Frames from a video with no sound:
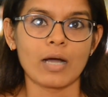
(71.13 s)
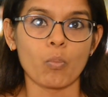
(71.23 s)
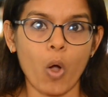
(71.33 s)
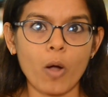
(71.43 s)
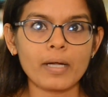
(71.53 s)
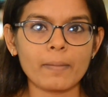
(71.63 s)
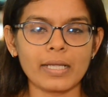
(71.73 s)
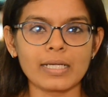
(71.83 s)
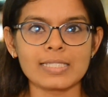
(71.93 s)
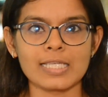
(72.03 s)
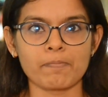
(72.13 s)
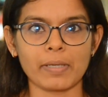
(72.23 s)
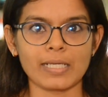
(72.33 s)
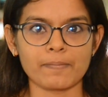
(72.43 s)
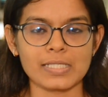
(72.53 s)
Warburg Pincus has
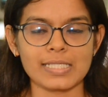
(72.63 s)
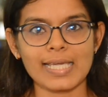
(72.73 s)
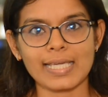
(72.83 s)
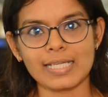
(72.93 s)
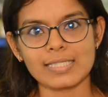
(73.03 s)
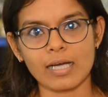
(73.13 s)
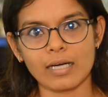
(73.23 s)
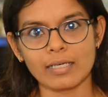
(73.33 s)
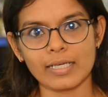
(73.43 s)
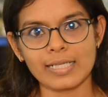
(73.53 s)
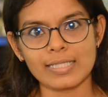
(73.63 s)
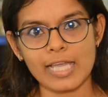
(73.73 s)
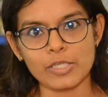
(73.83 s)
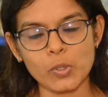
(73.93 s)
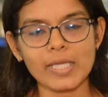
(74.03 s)
picked up stake in its
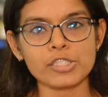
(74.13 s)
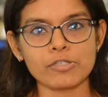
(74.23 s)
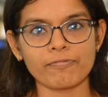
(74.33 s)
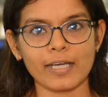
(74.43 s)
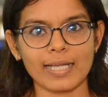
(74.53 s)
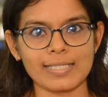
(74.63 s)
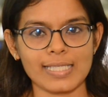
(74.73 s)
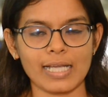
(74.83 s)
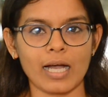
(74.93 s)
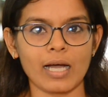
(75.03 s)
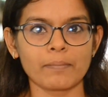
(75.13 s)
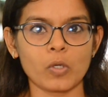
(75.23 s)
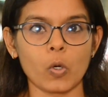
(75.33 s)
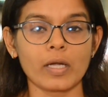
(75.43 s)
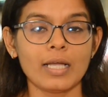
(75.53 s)
education financing arm
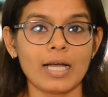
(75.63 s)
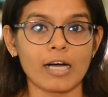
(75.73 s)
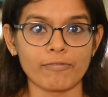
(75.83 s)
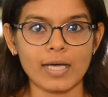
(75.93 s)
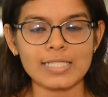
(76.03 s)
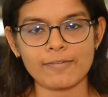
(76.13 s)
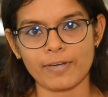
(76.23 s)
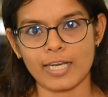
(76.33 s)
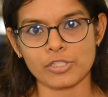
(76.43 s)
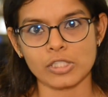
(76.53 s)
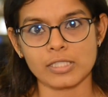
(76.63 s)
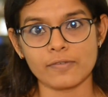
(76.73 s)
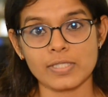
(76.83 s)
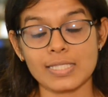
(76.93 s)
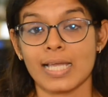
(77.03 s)
called Avanse Financial
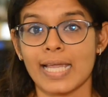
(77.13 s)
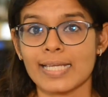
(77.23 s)
Services.